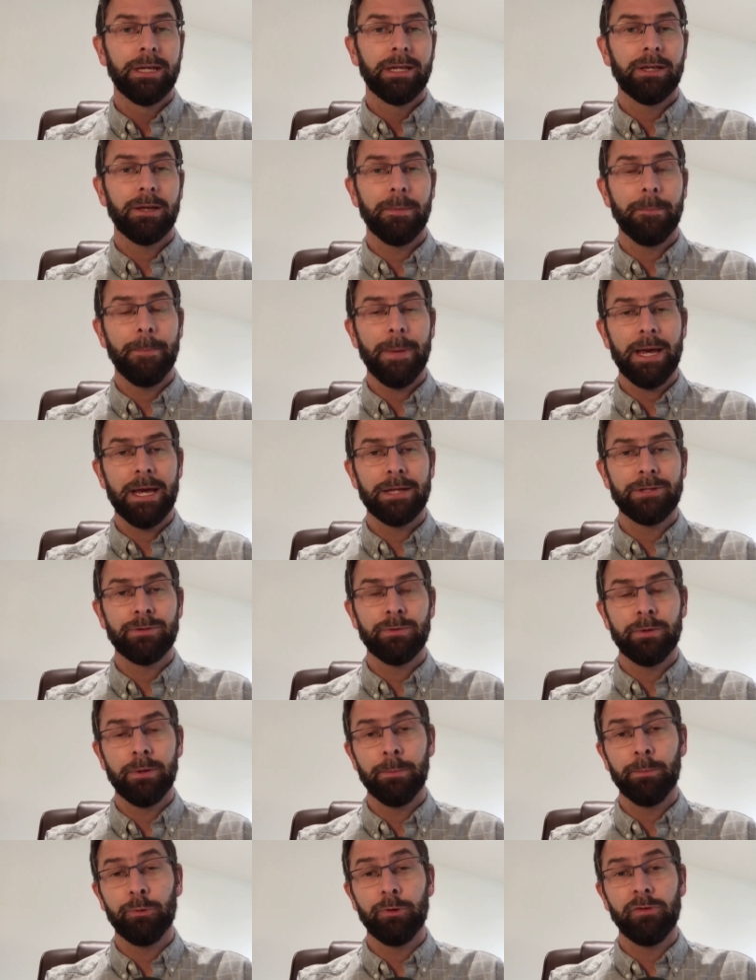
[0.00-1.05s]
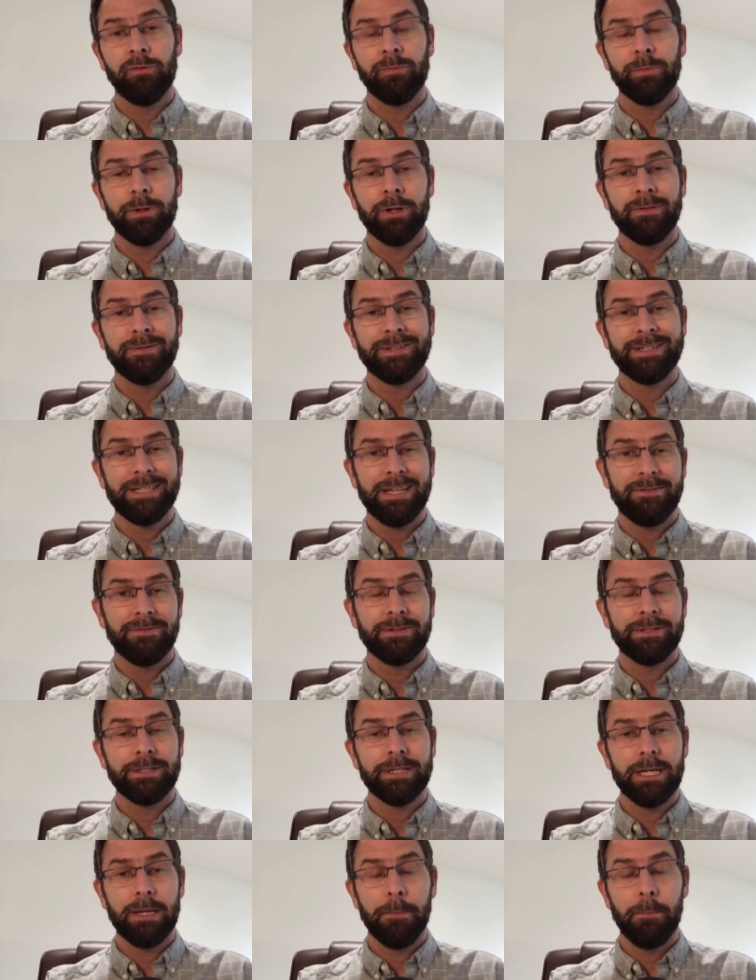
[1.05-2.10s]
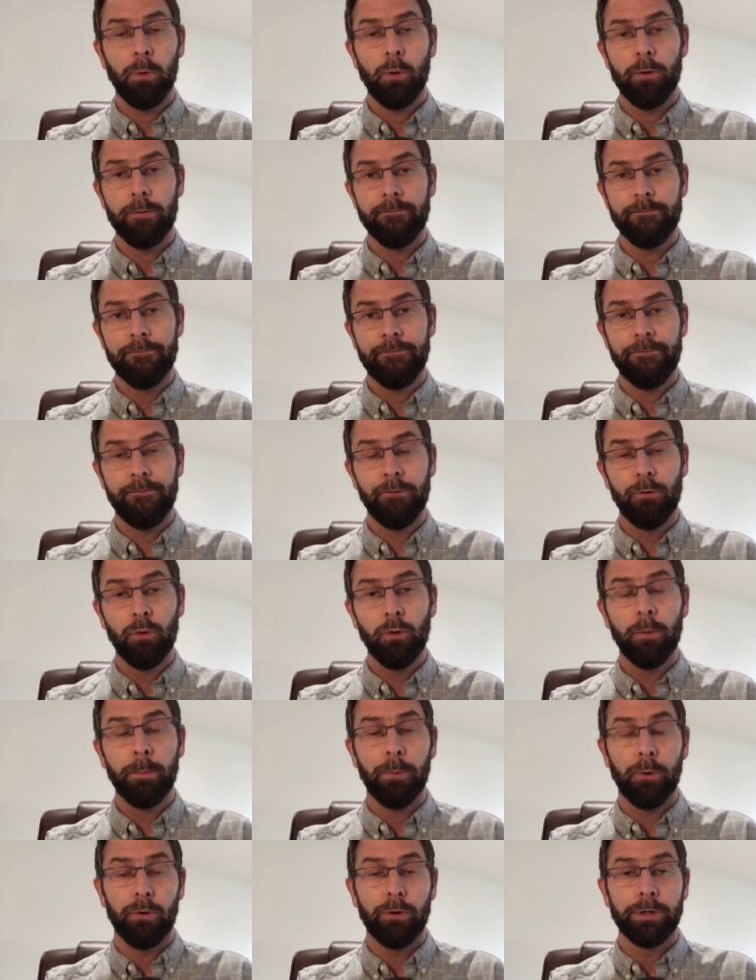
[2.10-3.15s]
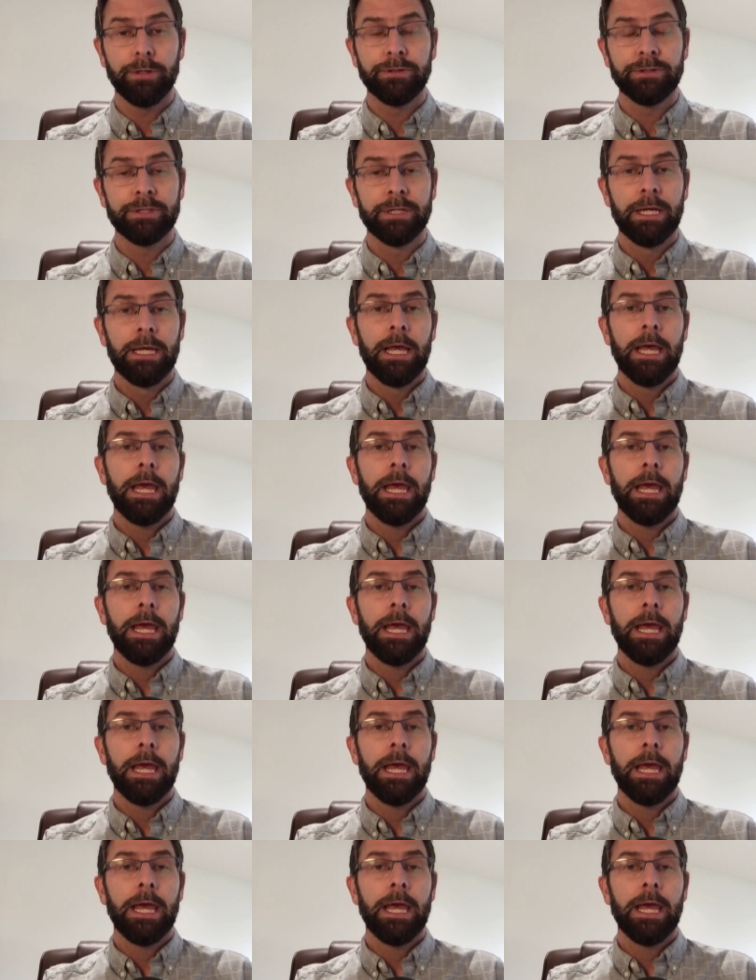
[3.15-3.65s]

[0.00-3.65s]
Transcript: compared to an improvement of 17.4 points